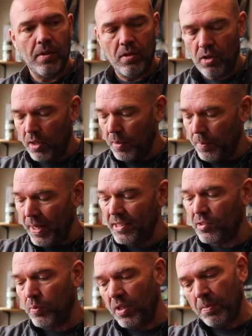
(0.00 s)
not the
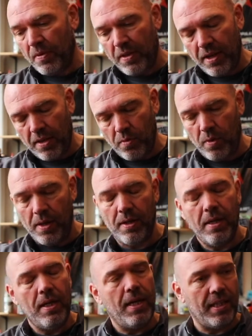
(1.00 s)
mains one, but the other one,
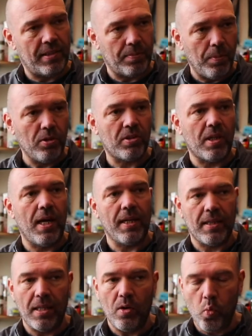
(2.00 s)
it's most
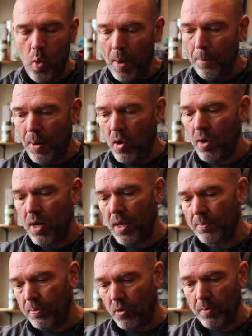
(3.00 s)
likely 1 power
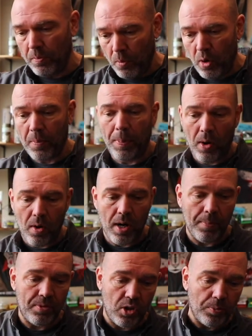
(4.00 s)
amp or more power
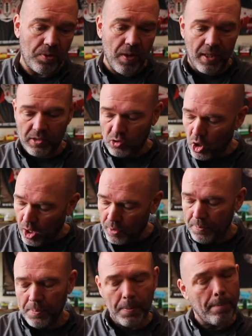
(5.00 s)
amp tubes that is gone.